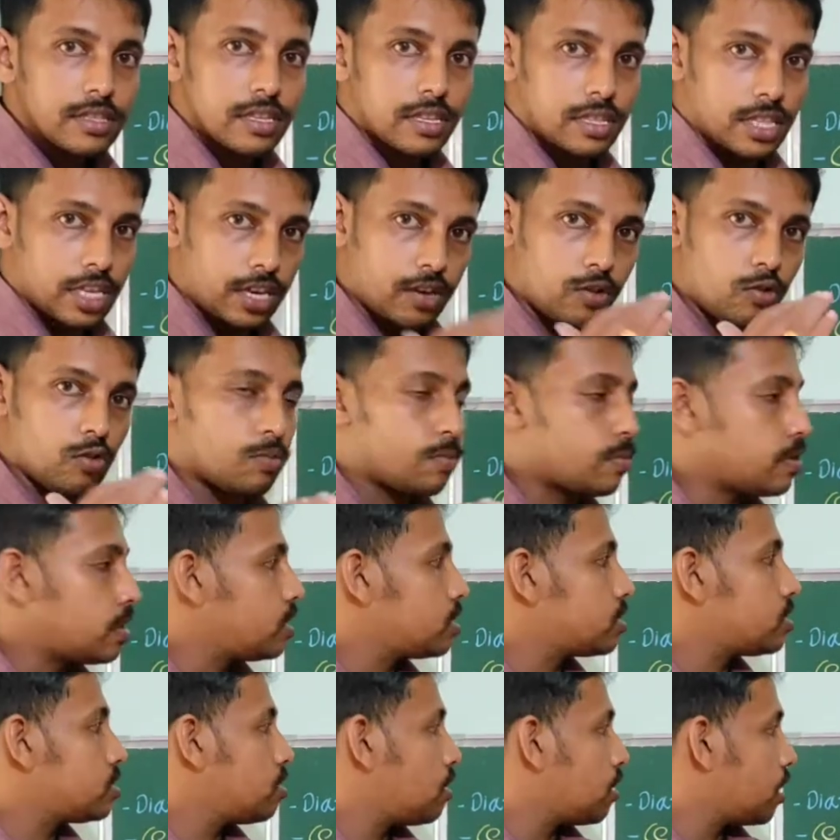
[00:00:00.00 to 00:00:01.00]
The group
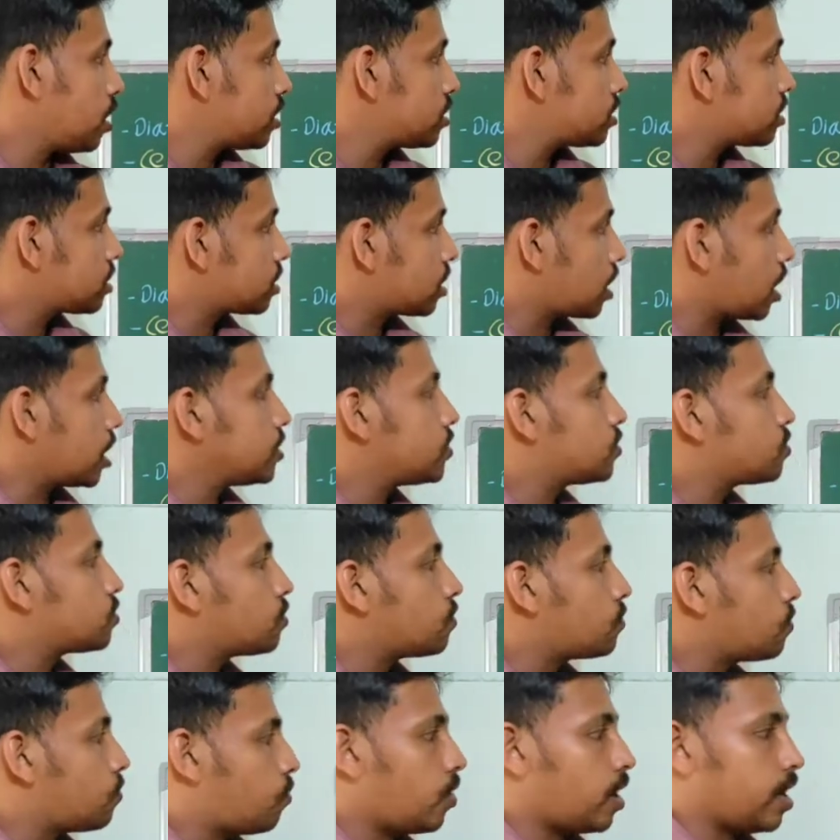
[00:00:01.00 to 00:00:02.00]
is known as
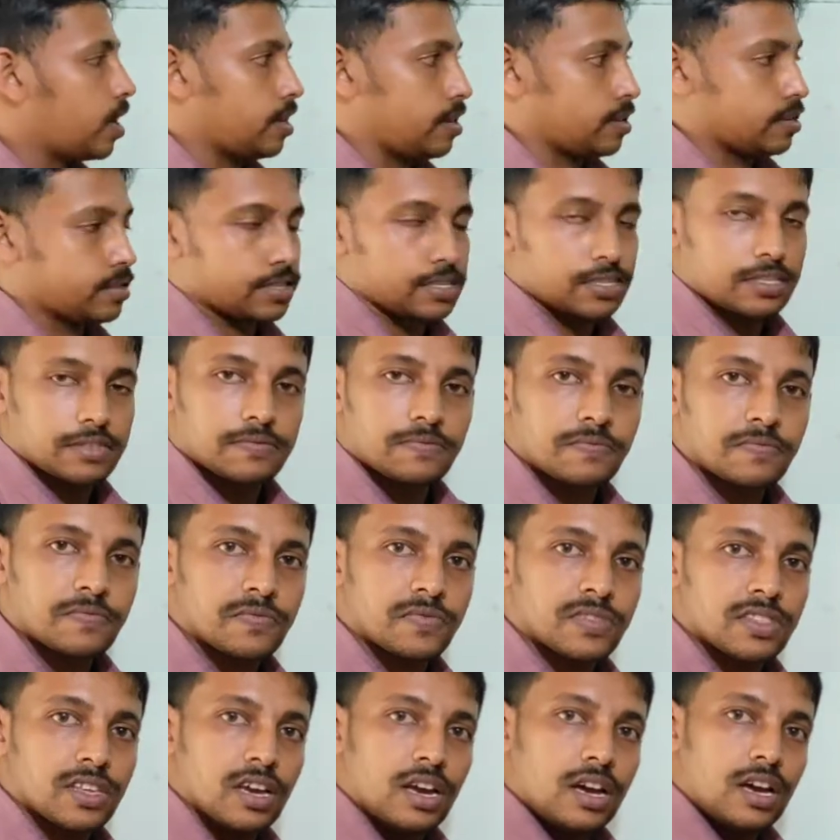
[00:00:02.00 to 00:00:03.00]
Chrysophytes.
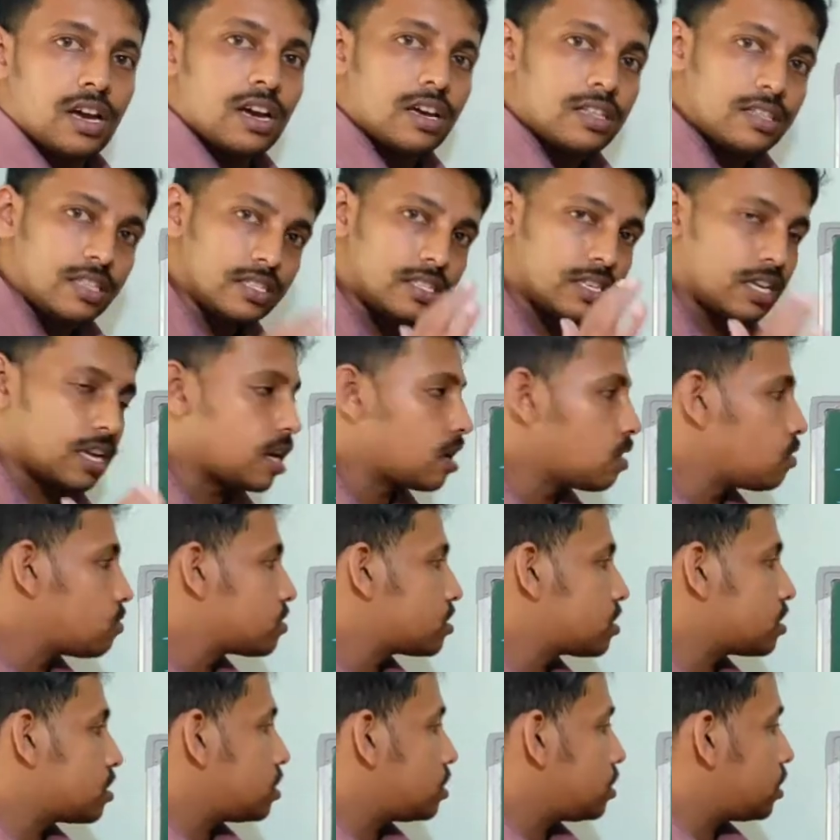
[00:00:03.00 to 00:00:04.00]
This
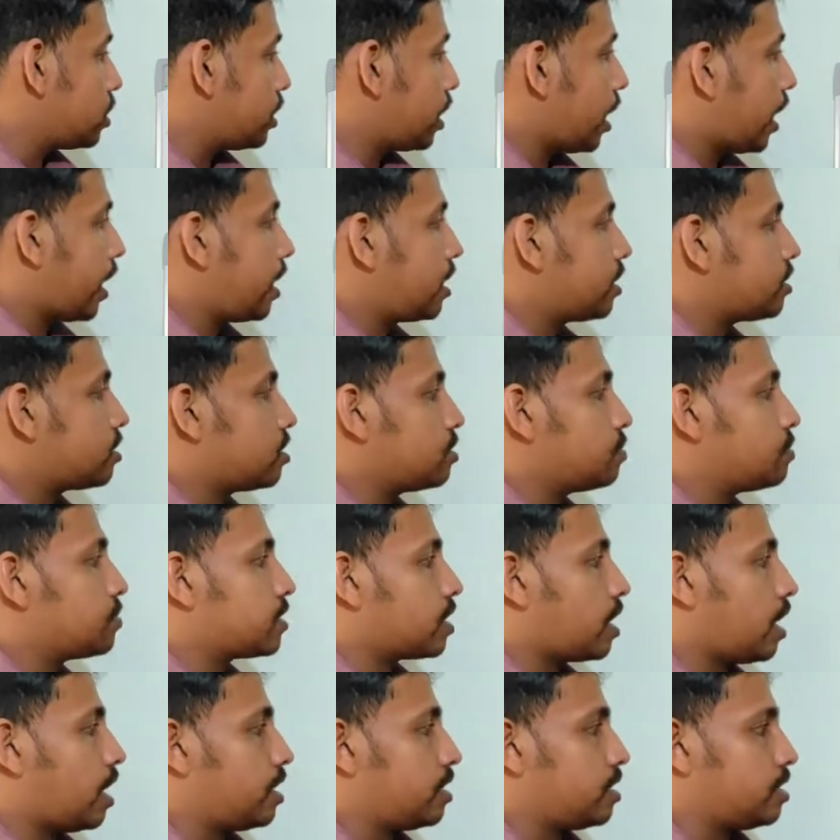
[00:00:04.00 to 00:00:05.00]
includes the diatoms
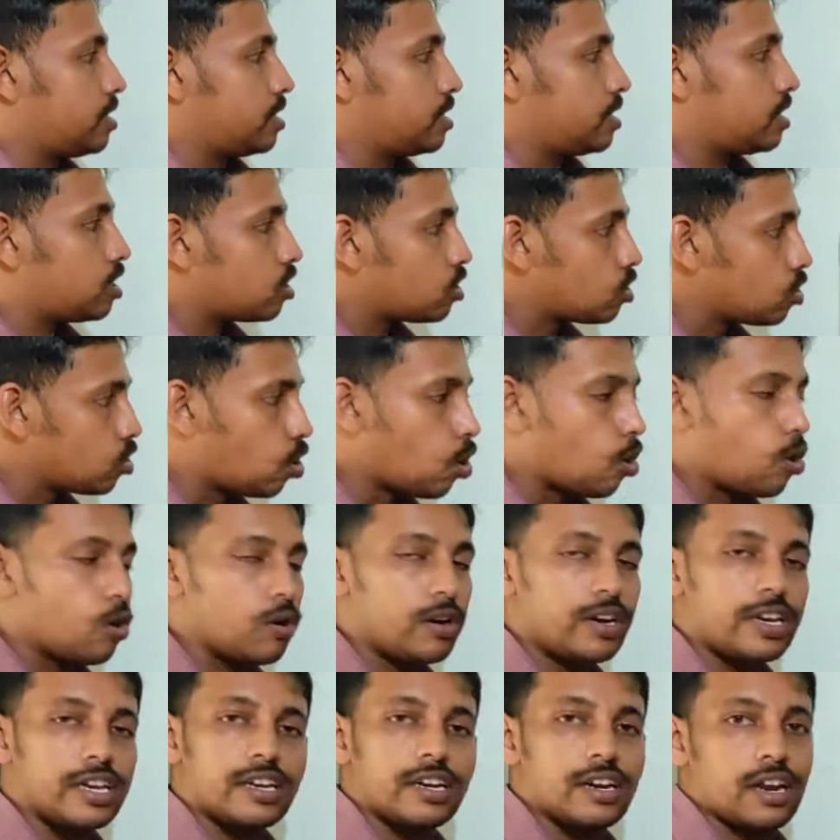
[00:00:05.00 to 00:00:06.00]
and
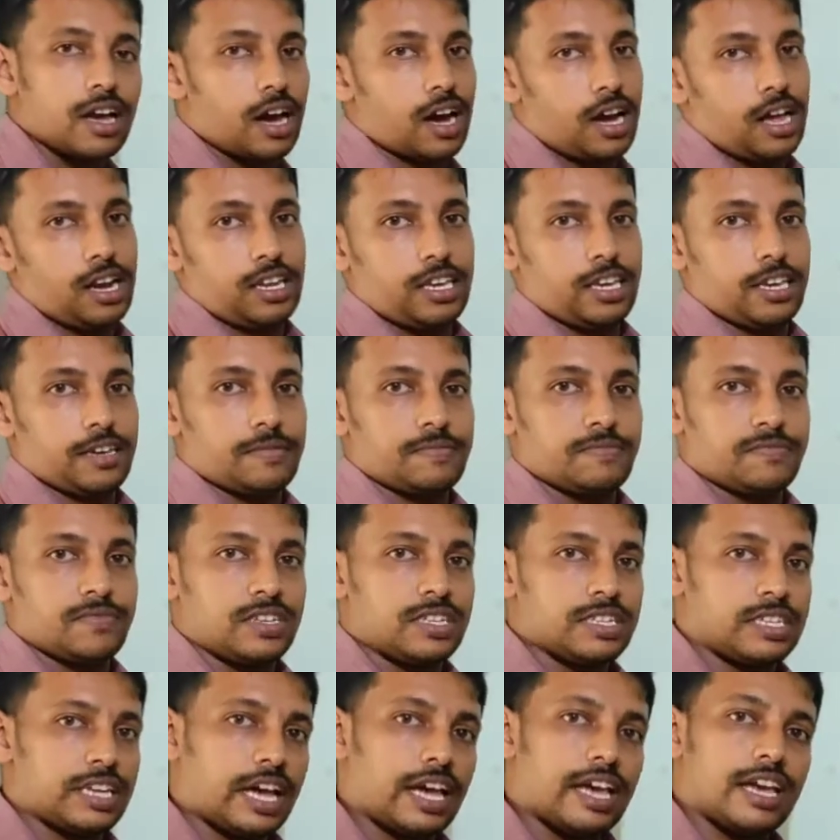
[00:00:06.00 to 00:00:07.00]
golden algae.
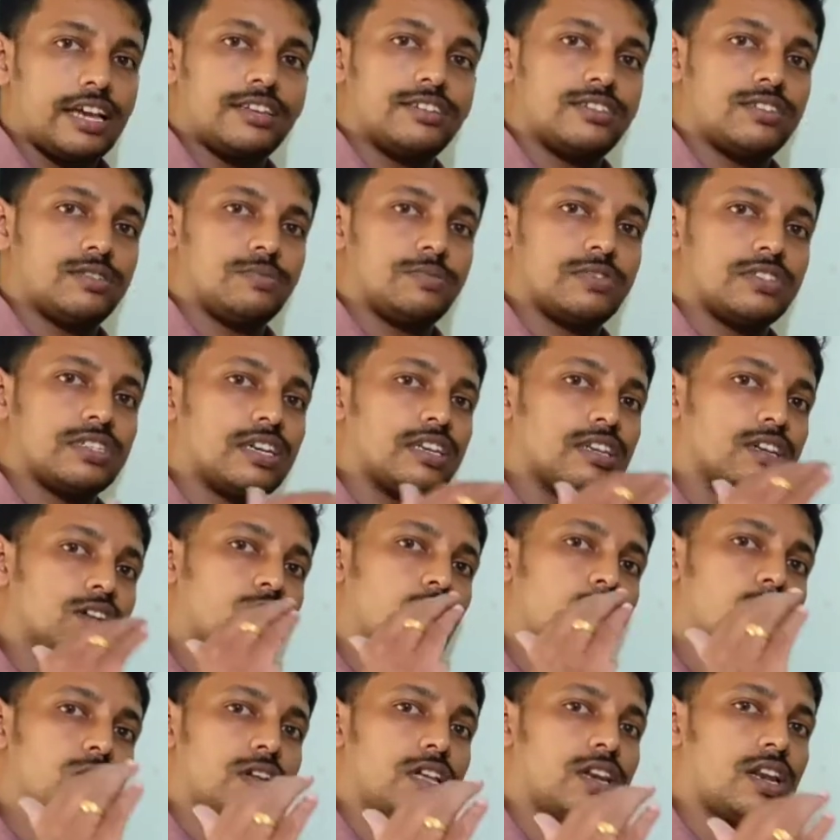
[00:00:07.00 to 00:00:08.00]
Diatoms and
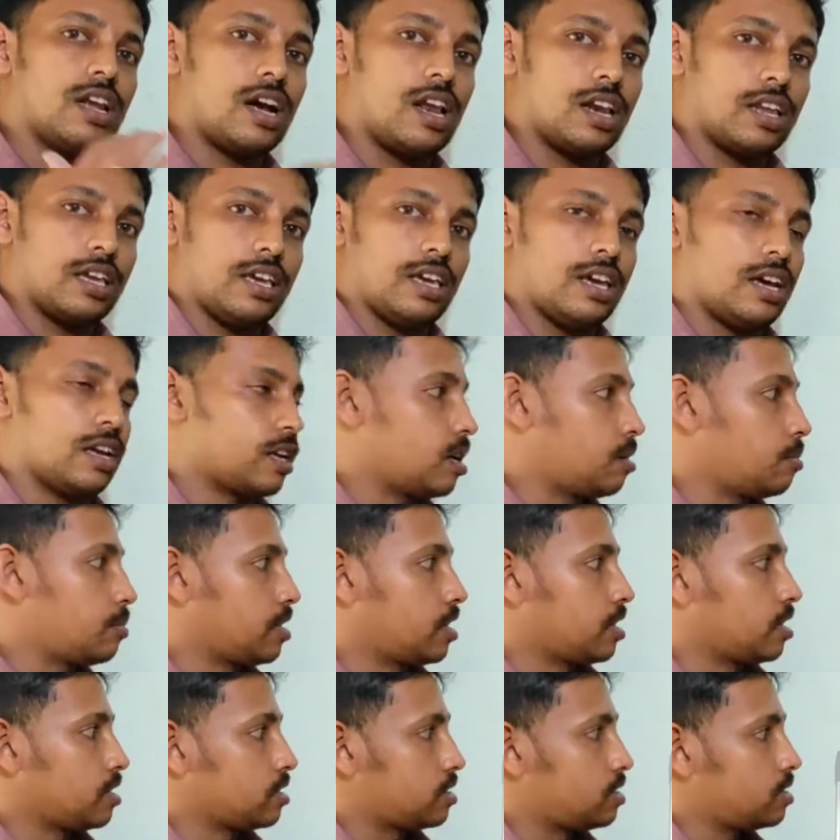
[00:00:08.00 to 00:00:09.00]
golden algae are
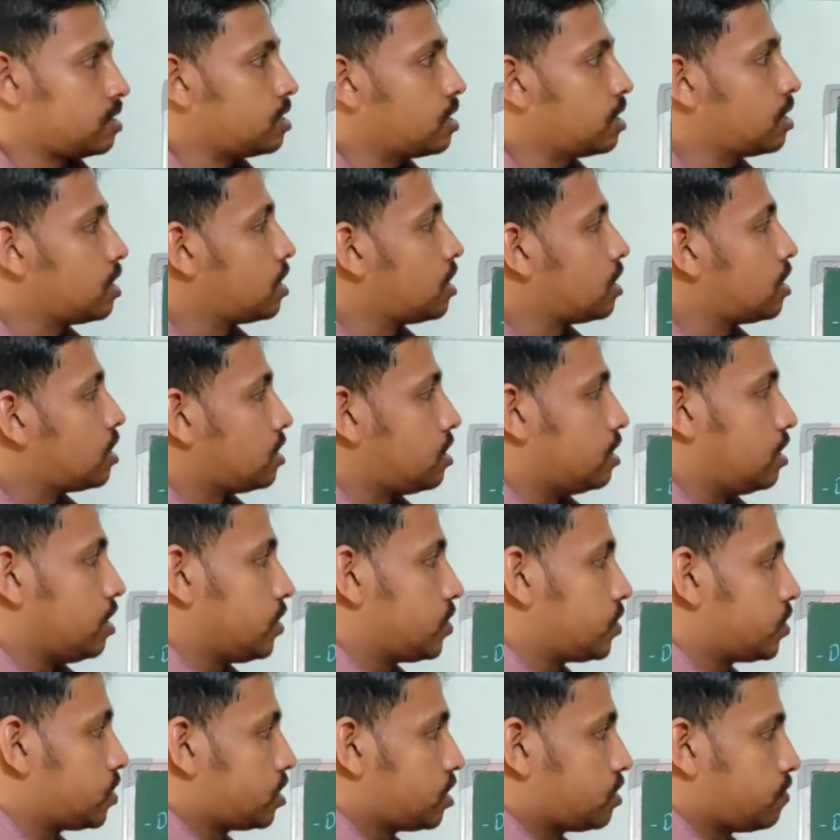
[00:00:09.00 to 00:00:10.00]
coming under
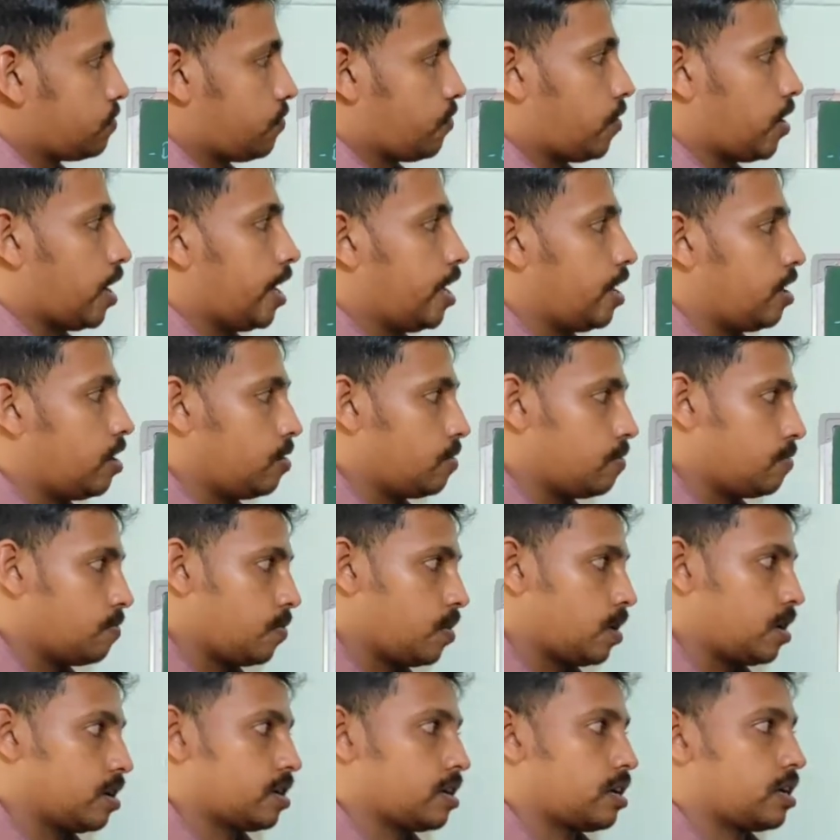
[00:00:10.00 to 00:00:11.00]
this phylum
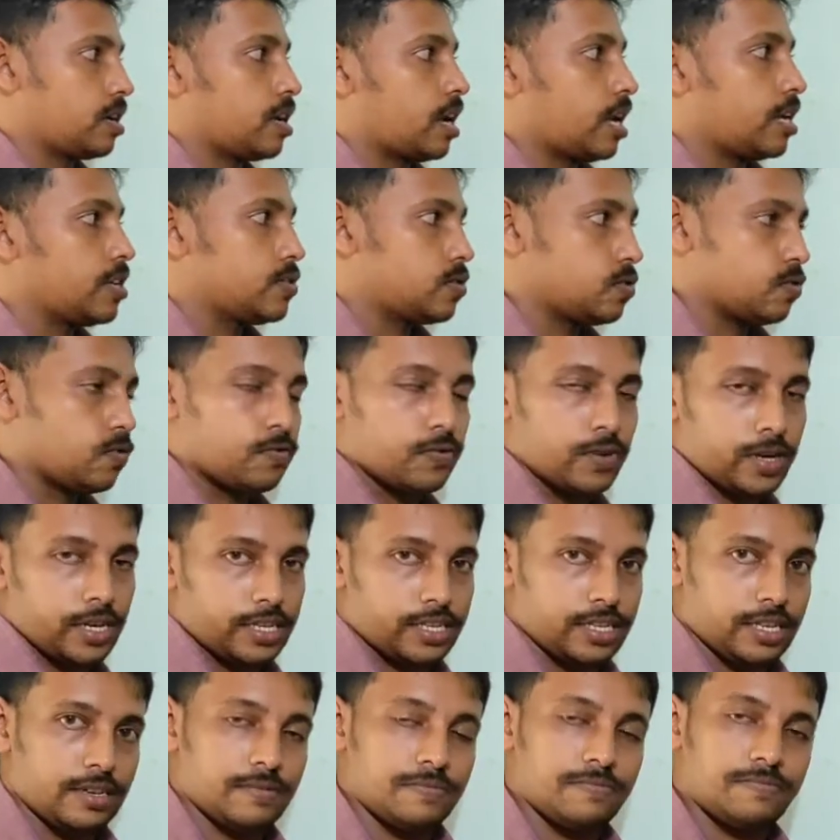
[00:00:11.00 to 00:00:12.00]
what?
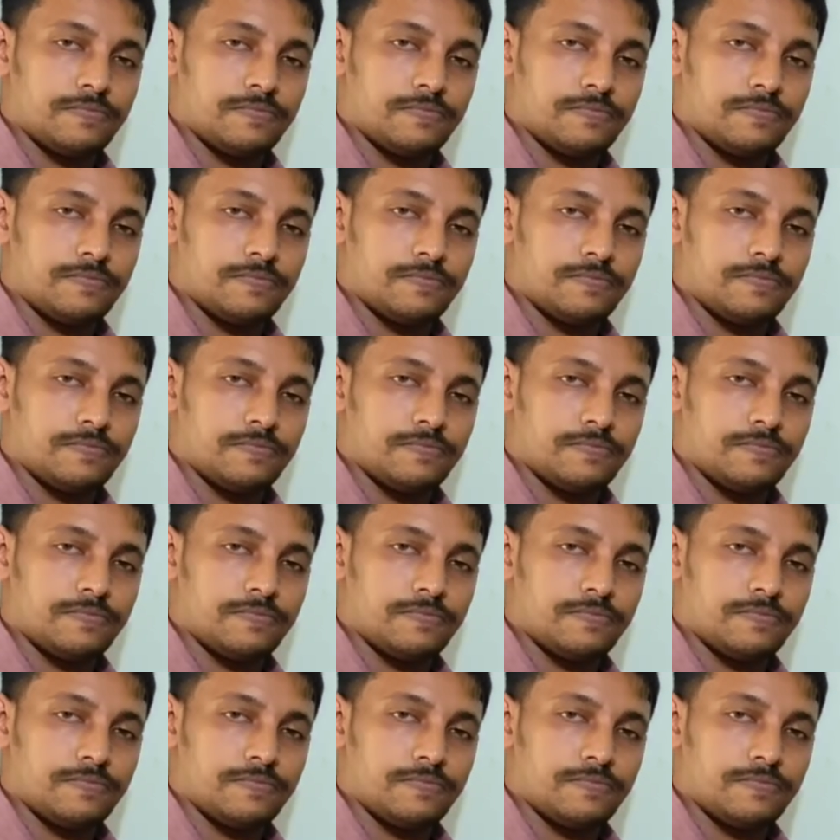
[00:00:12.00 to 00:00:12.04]
Chrysophyta.